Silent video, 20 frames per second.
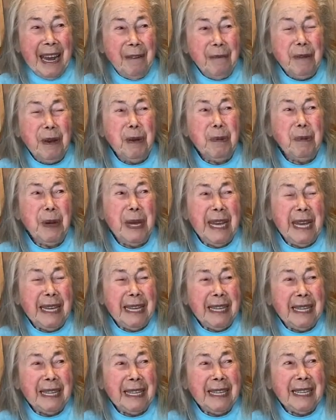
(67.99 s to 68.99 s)
Every
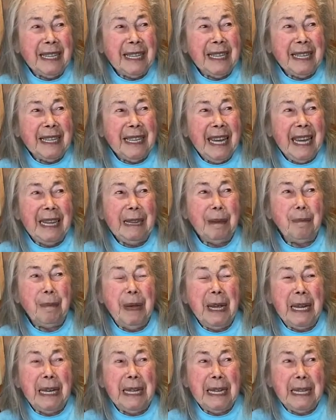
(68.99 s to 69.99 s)
week,
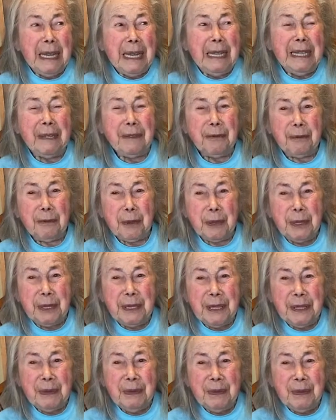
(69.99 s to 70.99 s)
it'll be a little
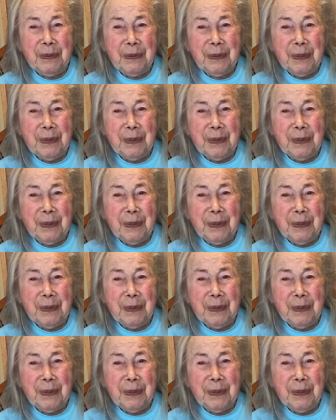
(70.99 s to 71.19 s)
different